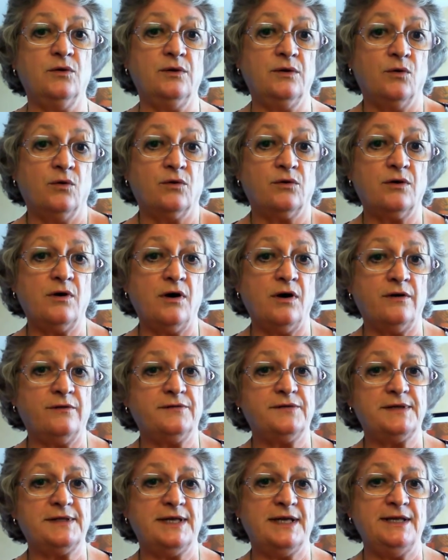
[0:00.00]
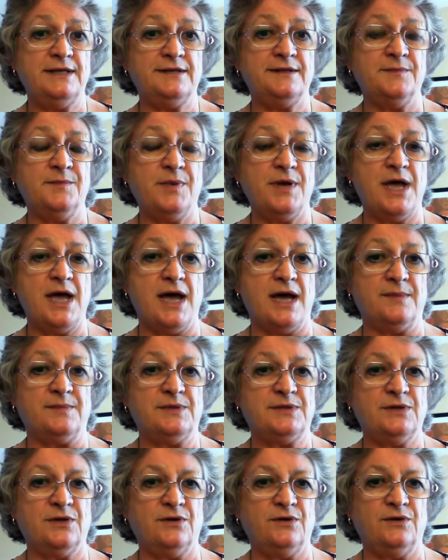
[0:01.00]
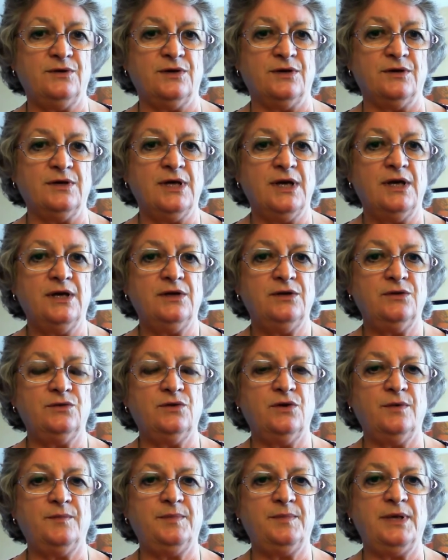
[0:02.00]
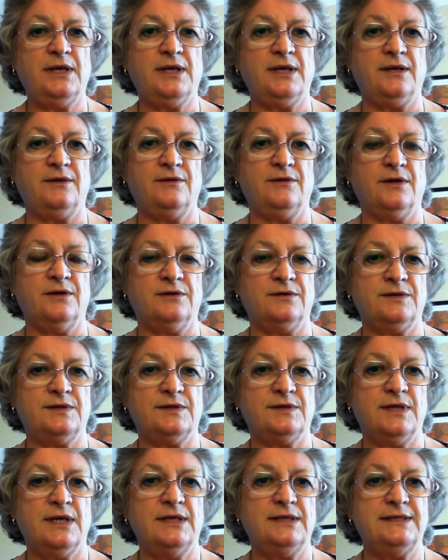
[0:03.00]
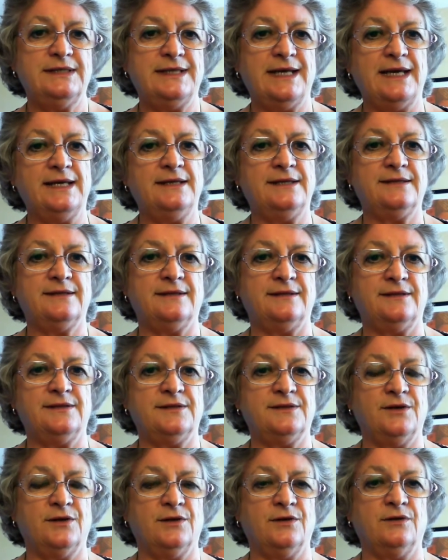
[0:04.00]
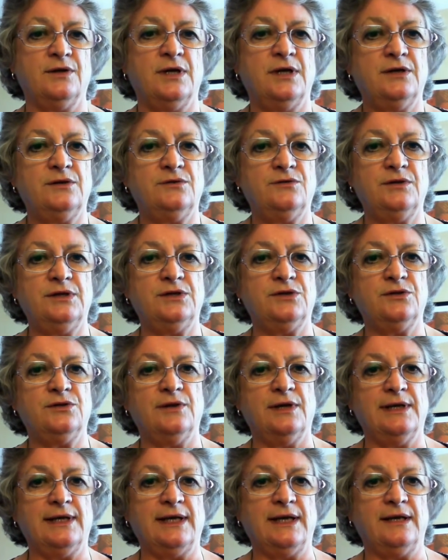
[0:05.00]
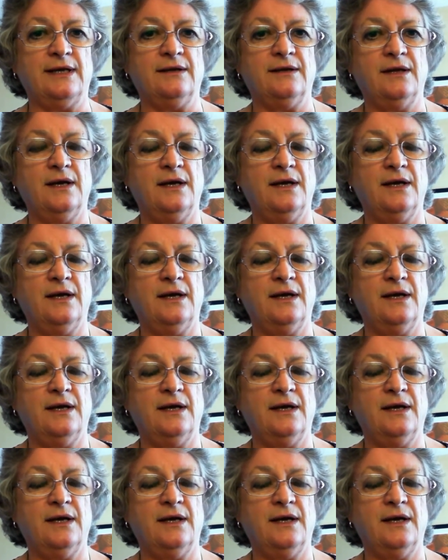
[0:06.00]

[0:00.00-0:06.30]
or off season perhaps, so you're not picking those days that are so traditionally